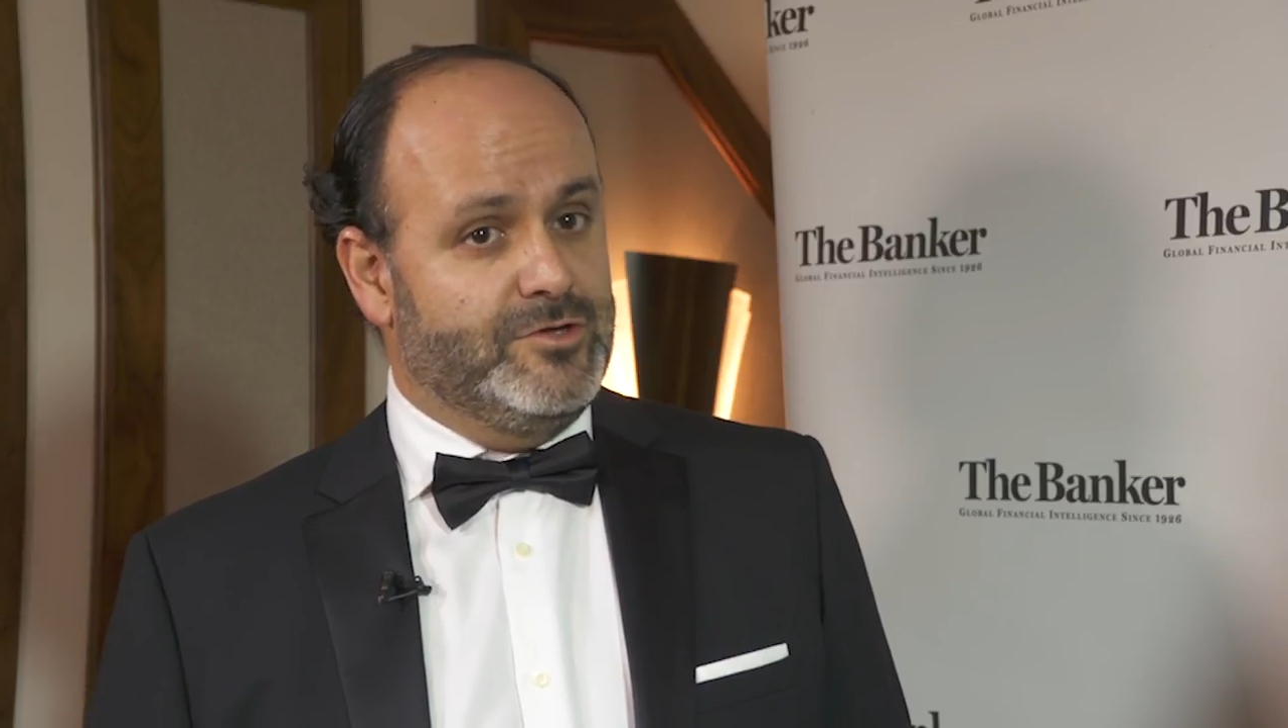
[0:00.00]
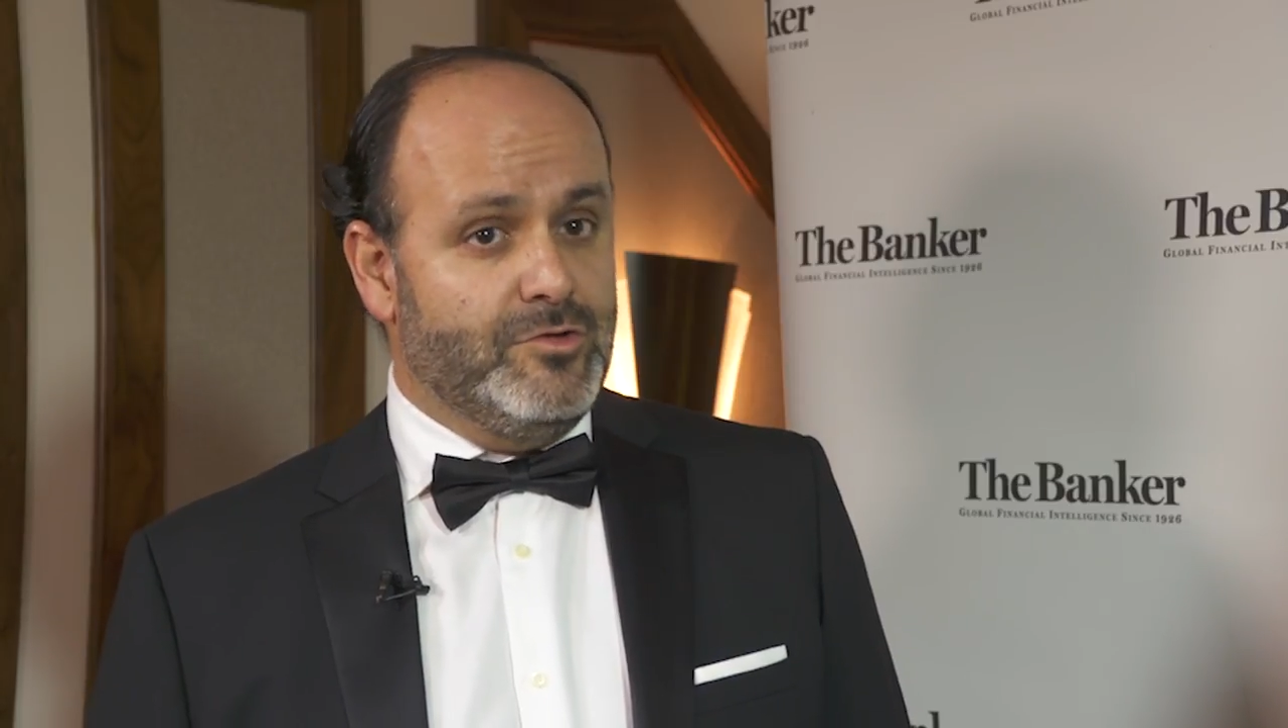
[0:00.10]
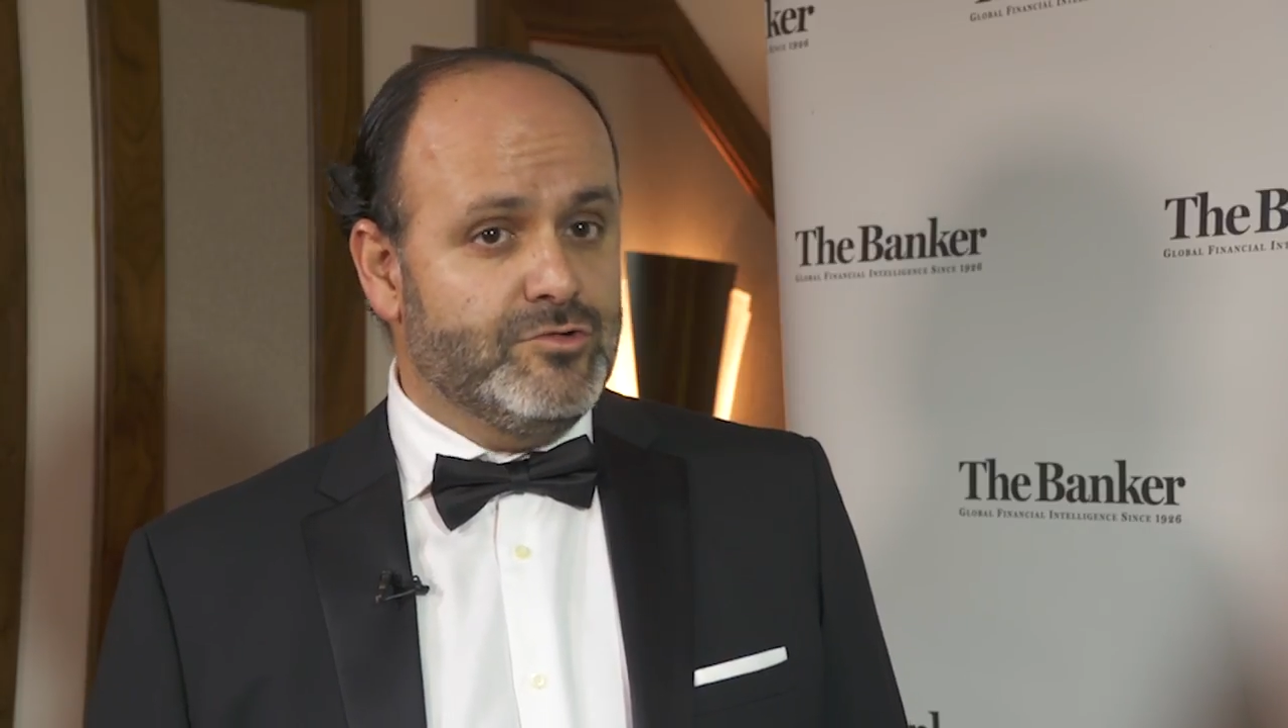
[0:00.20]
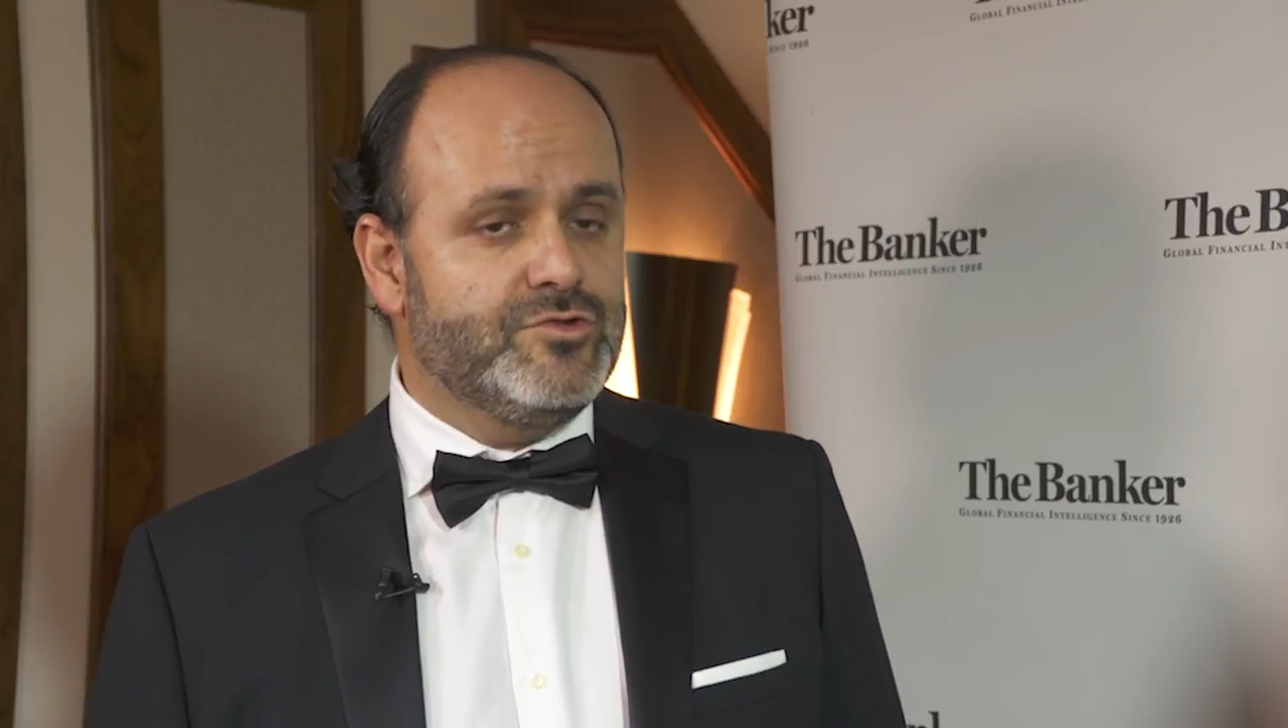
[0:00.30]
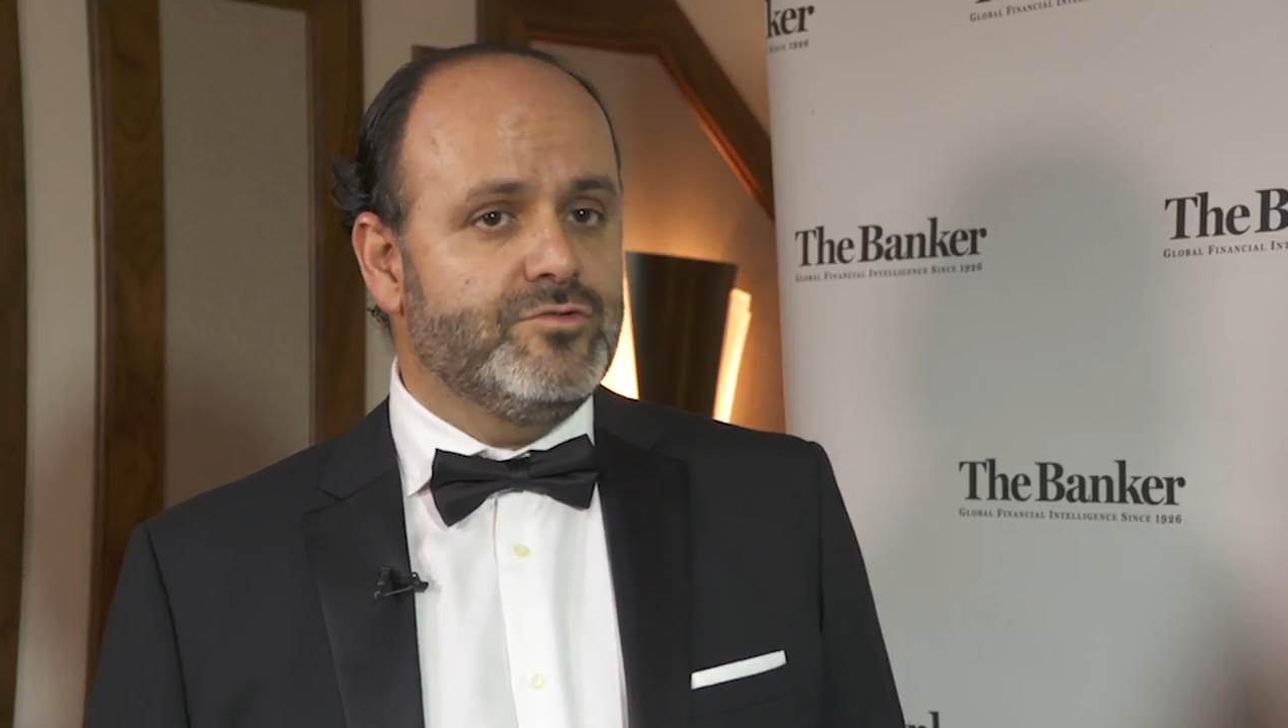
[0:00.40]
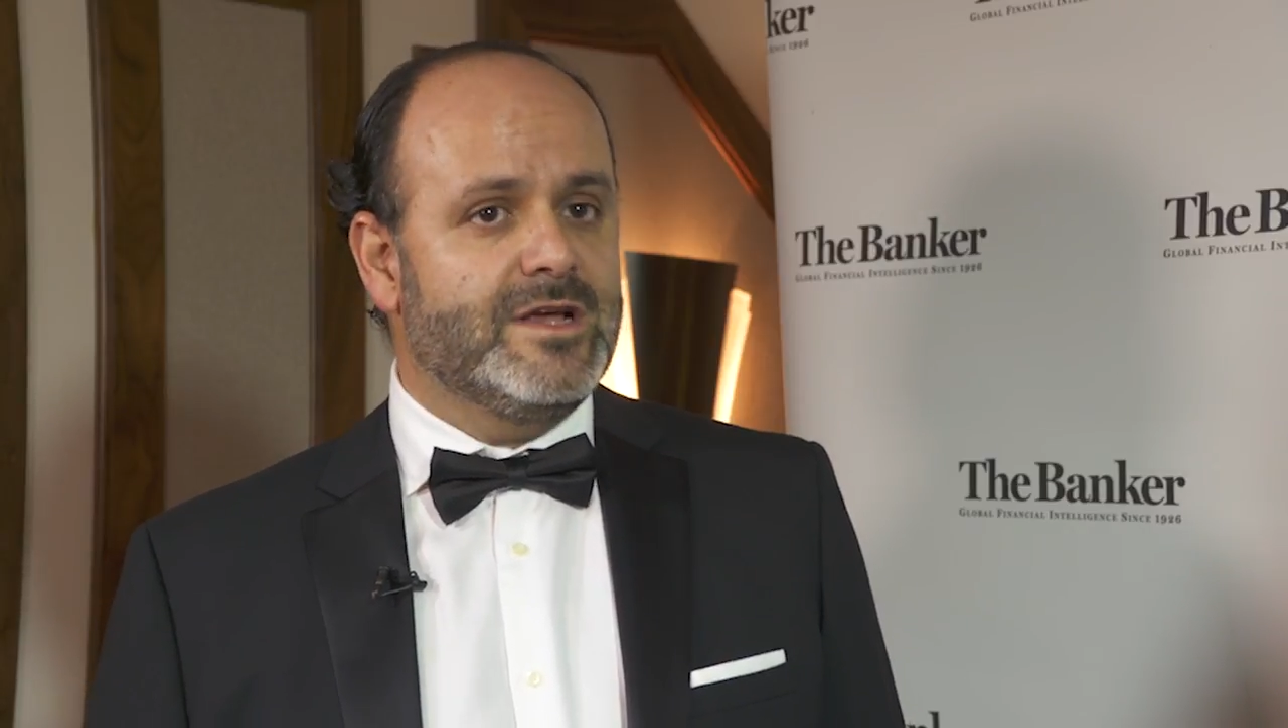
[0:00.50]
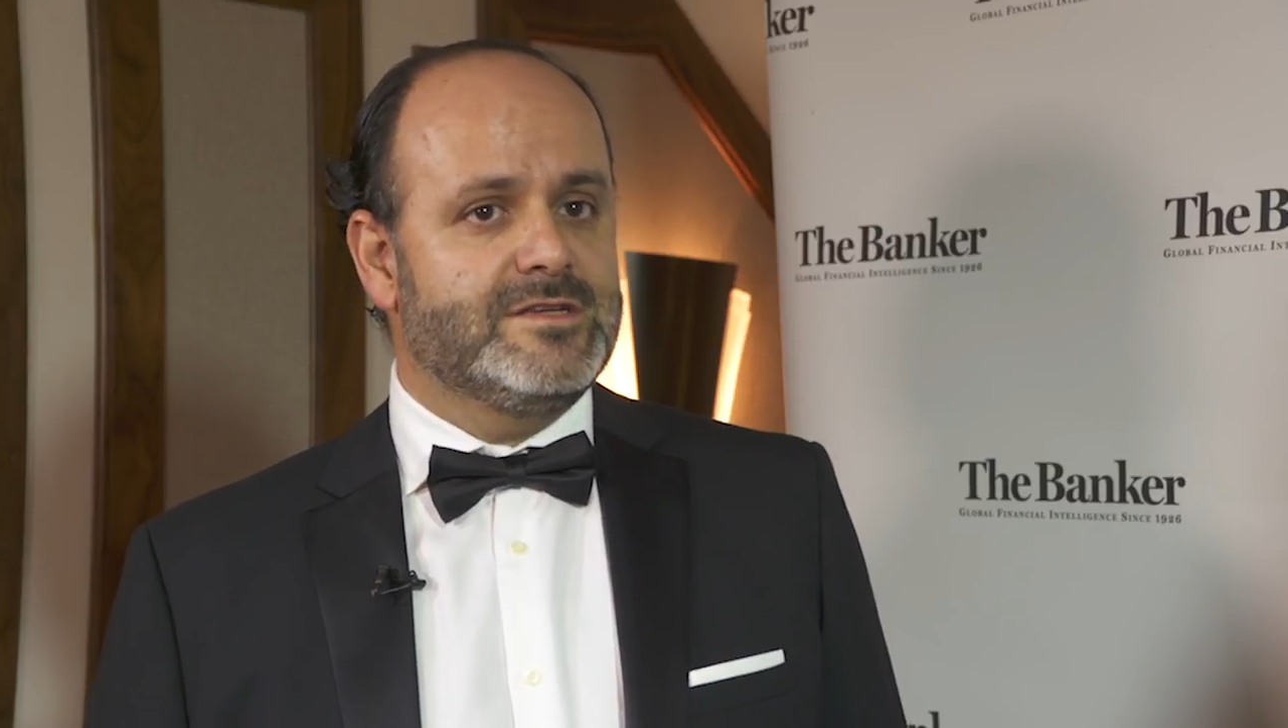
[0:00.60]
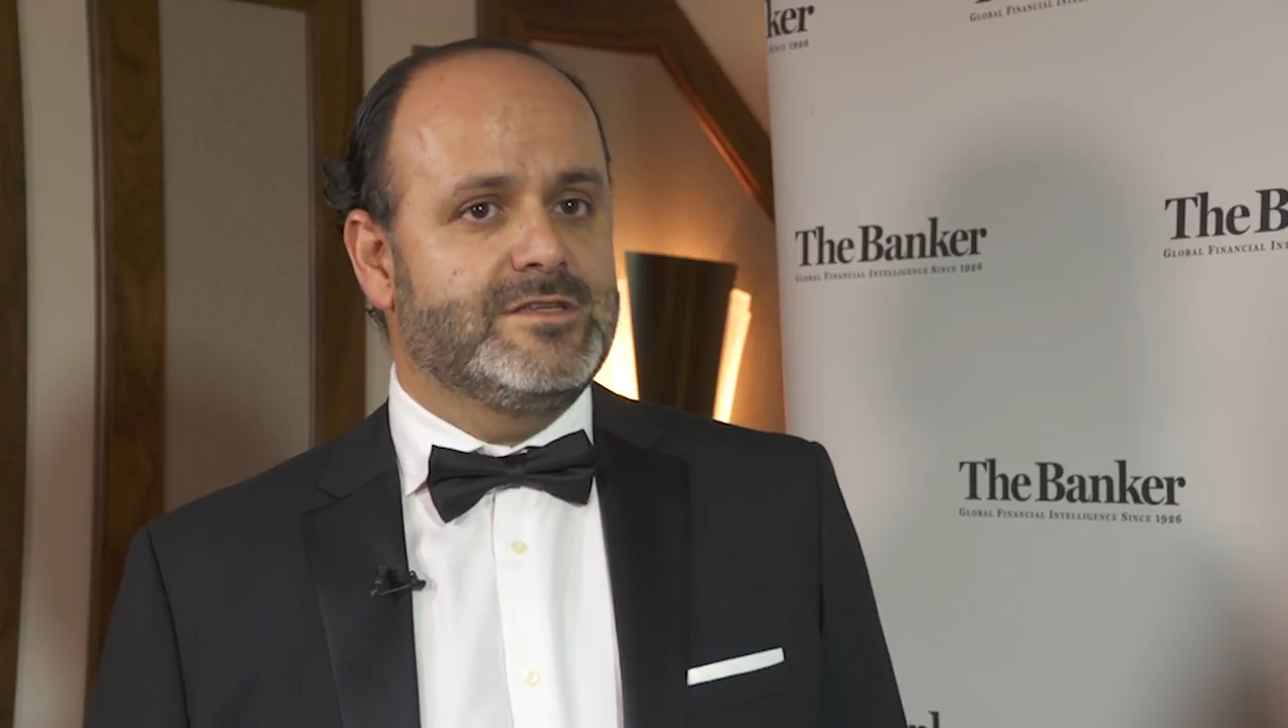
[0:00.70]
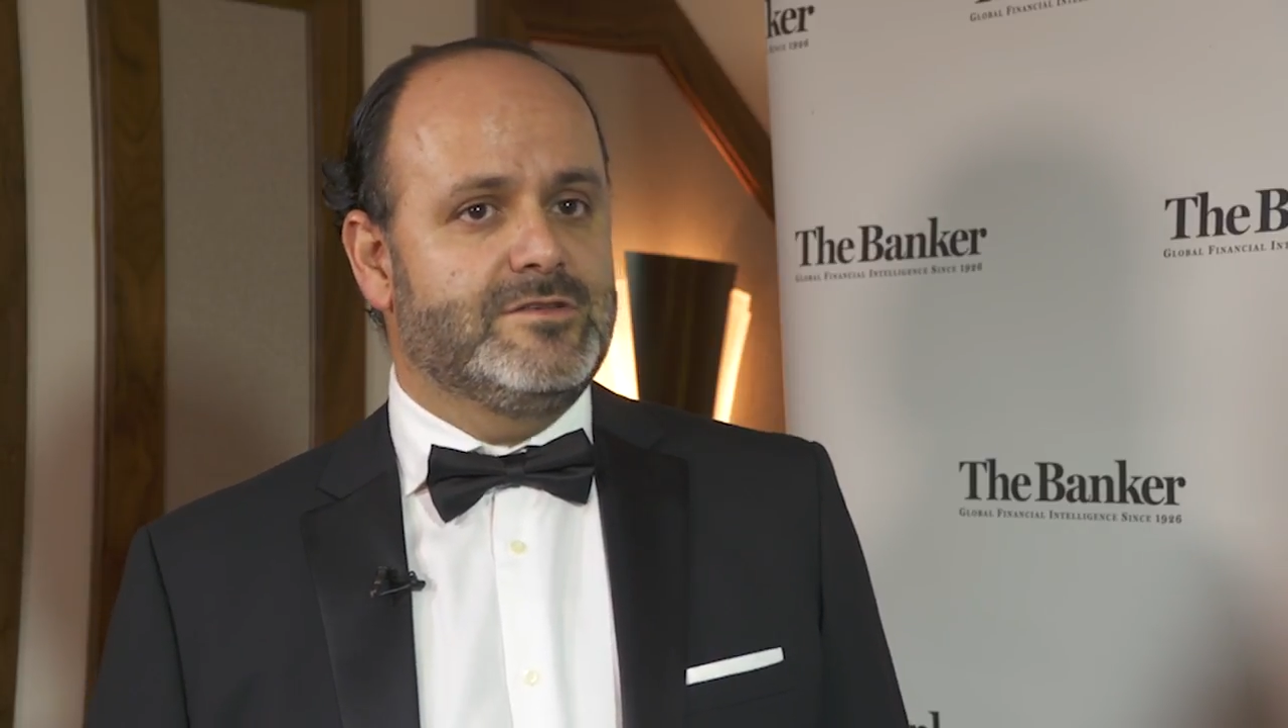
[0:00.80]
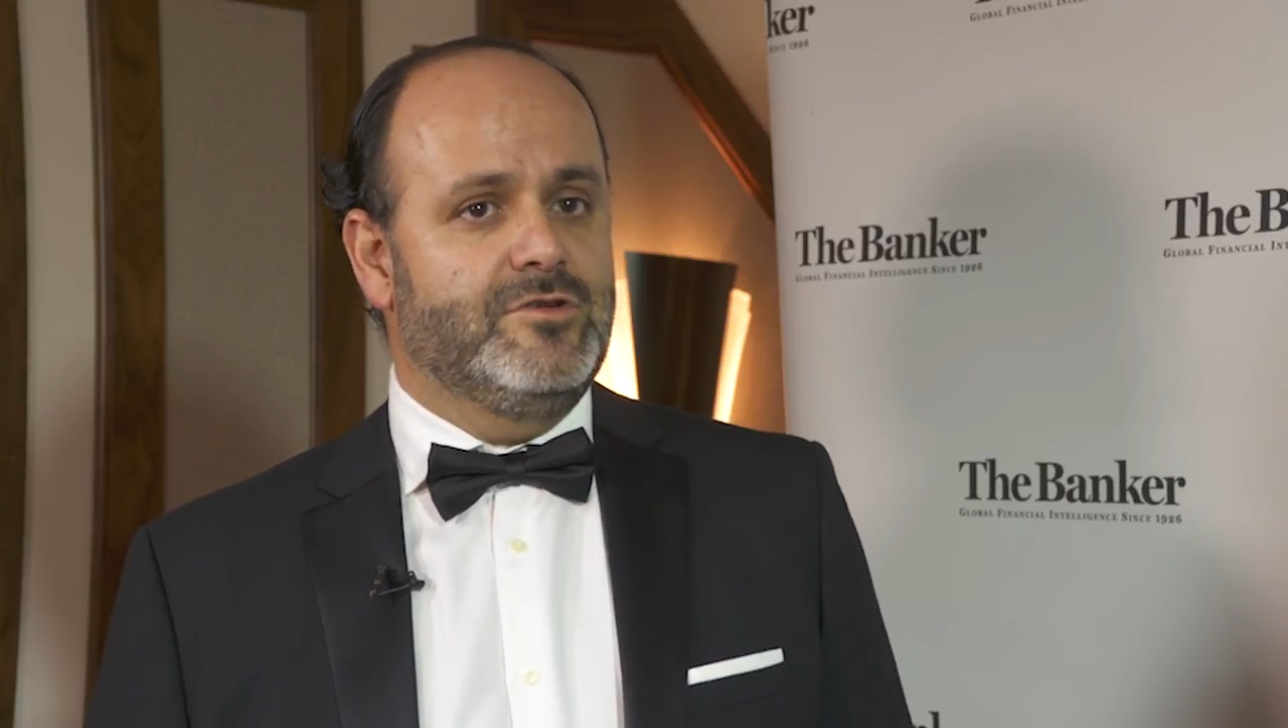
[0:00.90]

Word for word: So those two assets,